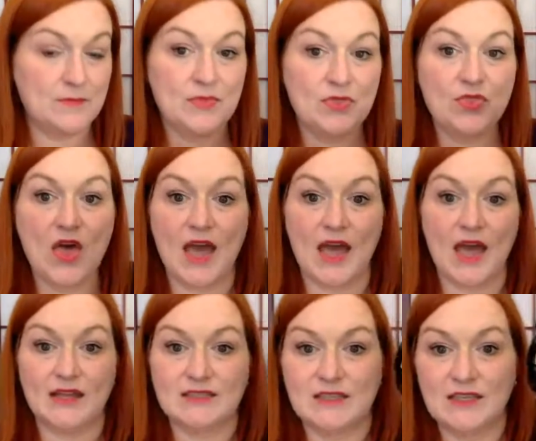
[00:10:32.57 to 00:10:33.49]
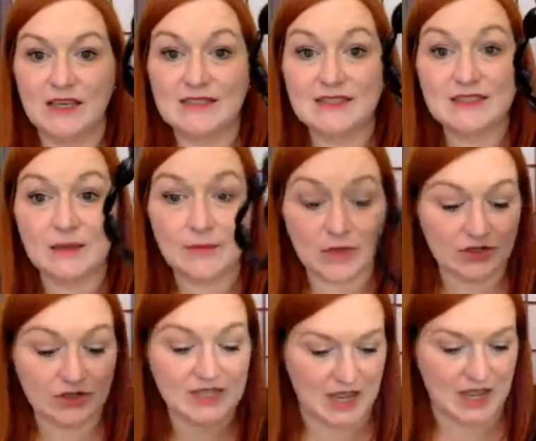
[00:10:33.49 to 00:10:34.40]
that is similar
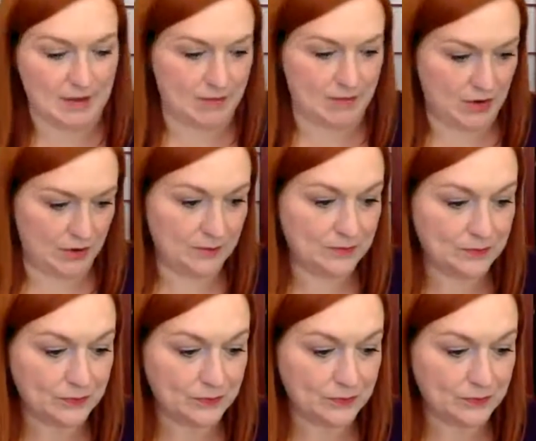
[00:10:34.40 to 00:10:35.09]
to amber